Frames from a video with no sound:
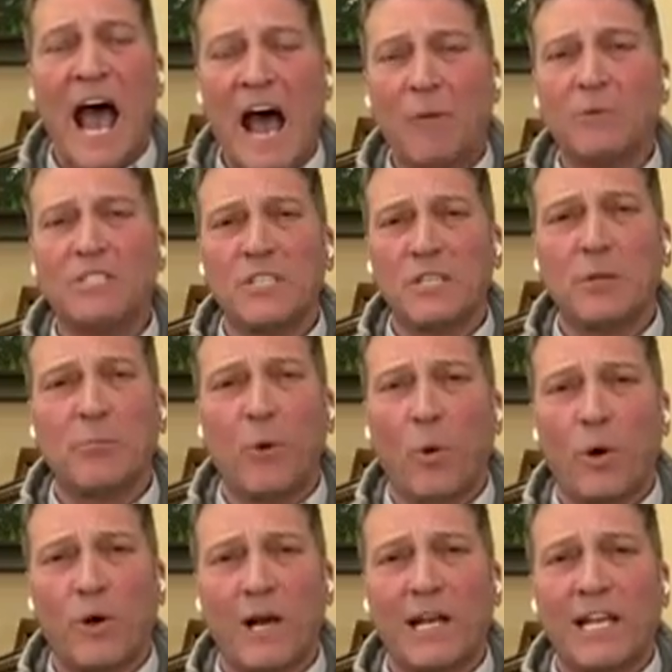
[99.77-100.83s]
I was at the
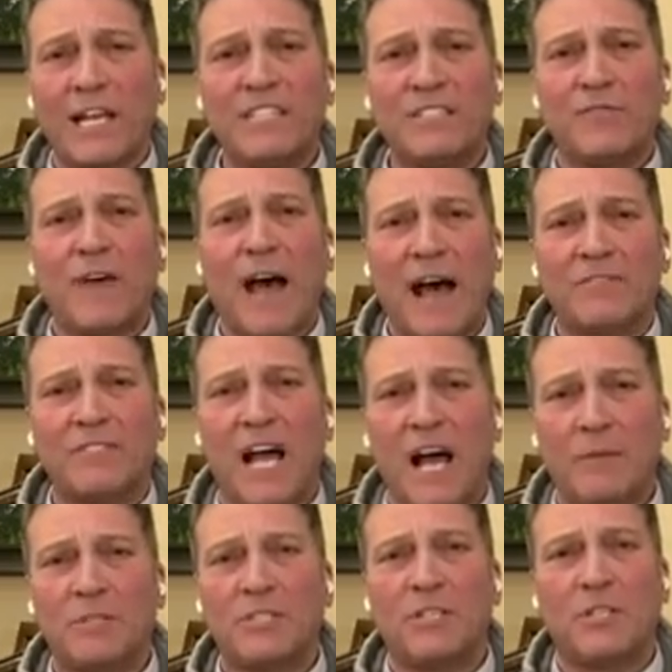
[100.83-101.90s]
border at least 5
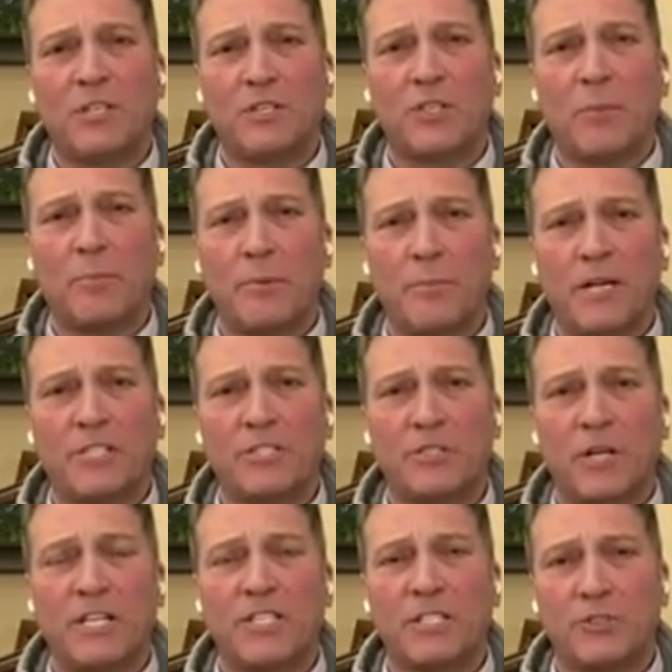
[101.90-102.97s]
times during the Trump
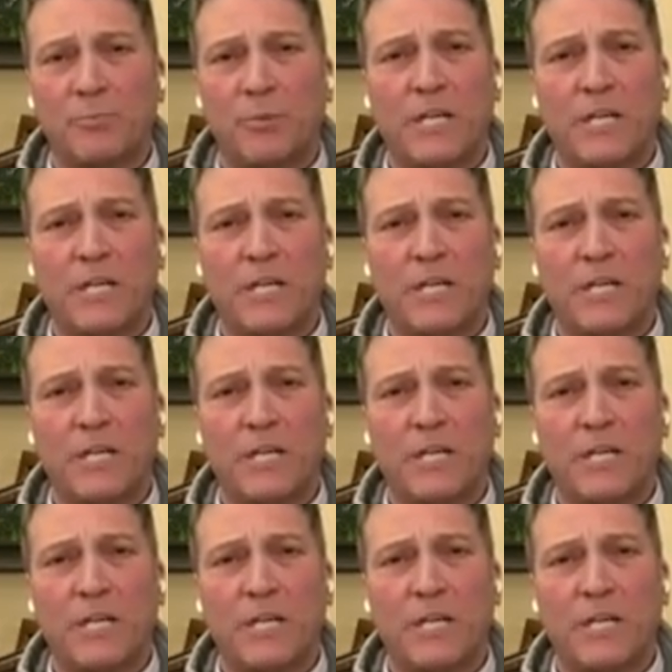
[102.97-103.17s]
administration.